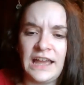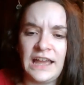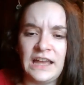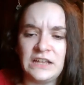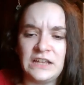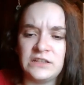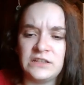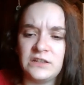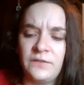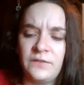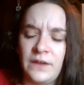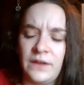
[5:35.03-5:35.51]

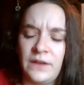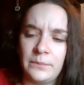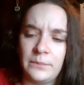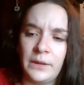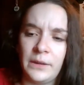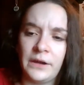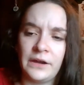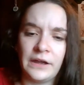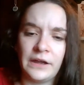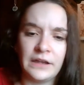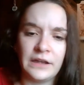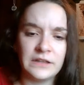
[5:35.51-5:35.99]
has
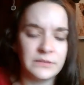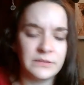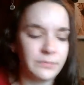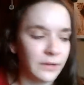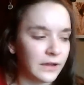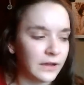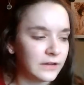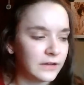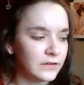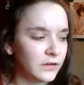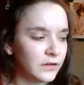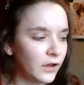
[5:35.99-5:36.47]
vampire eyes,
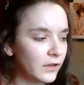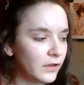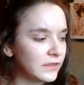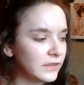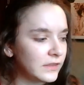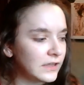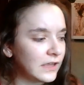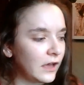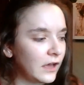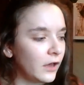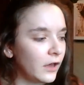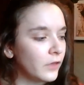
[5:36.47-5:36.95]
but not
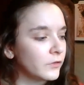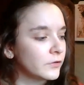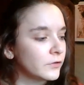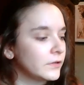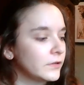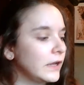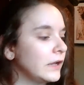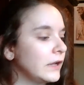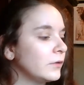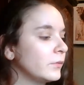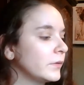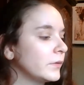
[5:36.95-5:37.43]
the
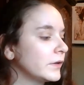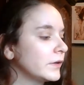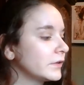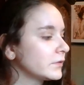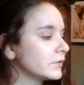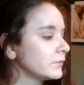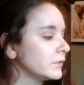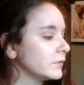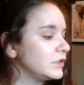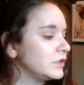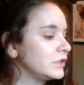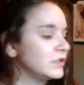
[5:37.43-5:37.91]
other
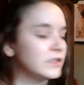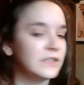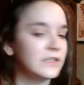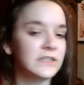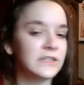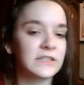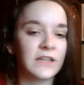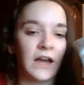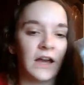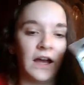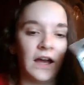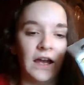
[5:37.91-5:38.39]
Edward, which is
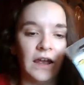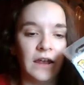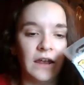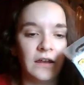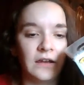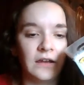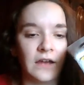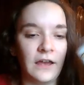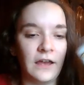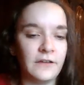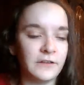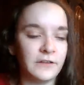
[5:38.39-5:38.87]
this guy,
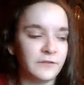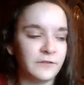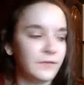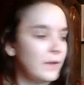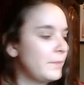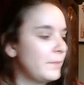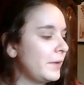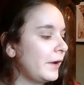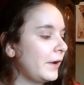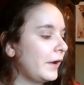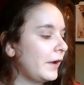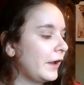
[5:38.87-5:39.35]
has
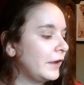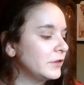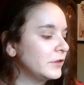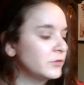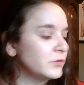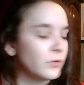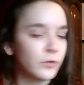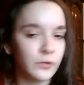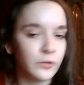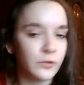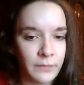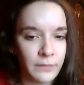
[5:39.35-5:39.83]
vampire
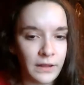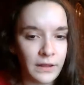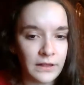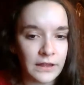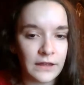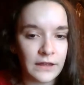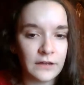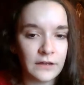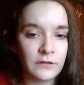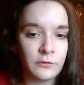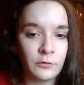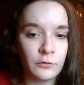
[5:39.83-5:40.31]
eyes, or
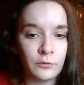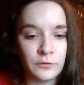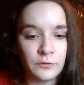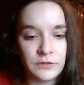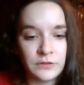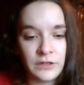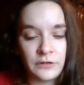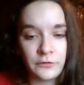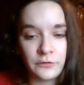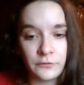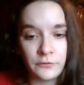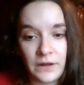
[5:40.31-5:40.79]
Bella,
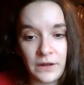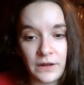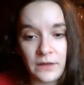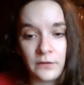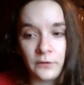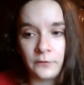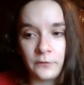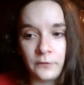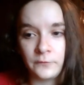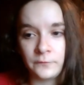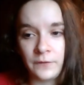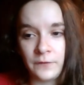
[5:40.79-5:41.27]
who's in her
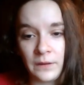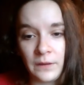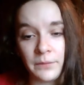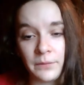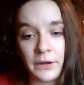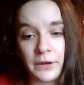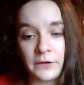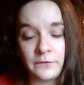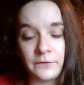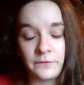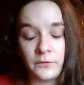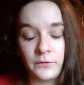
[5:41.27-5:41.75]

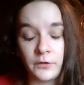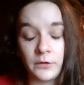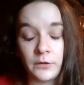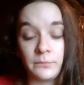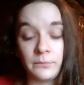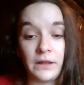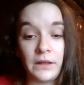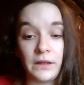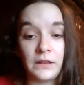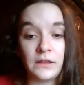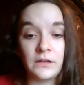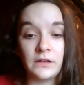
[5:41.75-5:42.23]
vampire
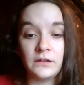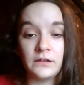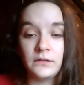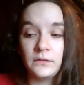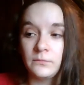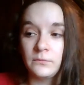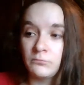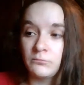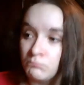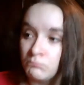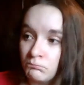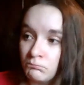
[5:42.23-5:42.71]
form. Bella.
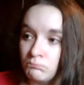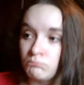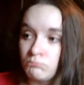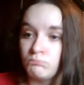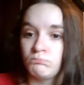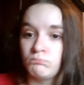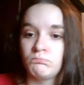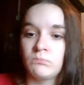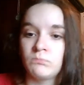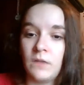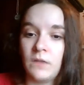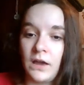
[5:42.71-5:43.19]

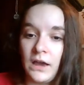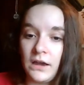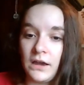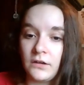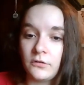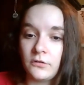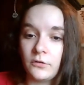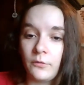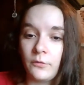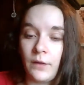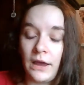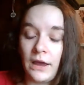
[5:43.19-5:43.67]
I
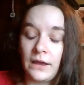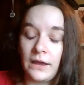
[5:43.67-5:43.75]
don't know